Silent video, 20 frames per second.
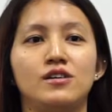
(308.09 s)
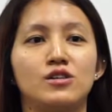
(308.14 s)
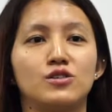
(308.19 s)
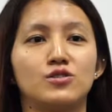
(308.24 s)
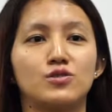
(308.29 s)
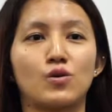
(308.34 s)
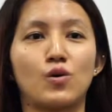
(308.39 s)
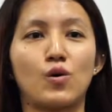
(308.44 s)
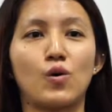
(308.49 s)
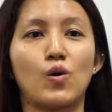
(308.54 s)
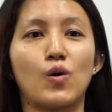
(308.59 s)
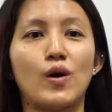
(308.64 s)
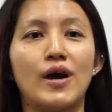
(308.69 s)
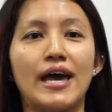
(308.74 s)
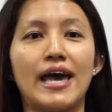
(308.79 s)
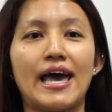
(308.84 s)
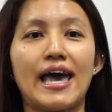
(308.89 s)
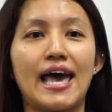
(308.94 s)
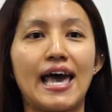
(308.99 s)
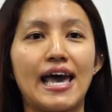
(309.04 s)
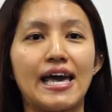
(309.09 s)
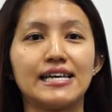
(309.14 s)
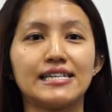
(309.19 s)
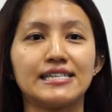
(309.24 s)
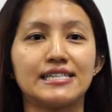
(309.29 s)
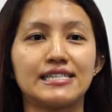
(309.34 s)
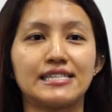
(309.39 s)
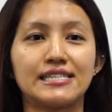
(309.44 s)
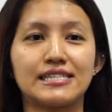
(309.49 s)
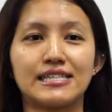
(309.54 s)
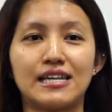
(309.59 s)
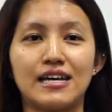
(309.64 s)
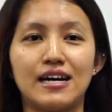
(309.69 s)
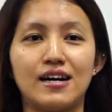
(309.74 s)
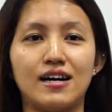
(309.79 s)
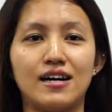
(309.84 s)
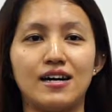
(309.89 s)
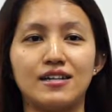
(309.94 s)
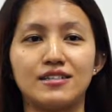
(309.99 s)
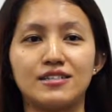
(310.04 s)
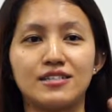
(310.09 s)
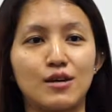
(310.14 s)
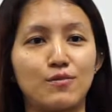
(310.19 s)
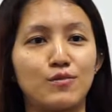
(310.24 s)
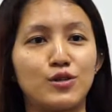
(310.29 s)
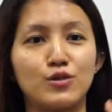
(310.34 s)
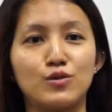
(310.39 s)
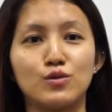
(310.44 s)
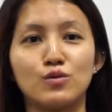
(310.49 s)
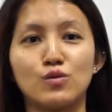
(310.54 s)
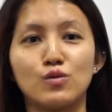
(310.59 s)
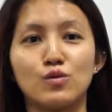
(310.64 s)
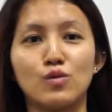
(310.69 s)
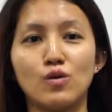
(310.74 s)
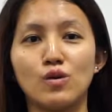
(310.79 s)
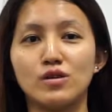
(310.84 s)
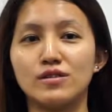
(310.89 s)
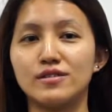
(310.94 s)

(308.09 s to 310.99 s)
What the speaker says: So S, W,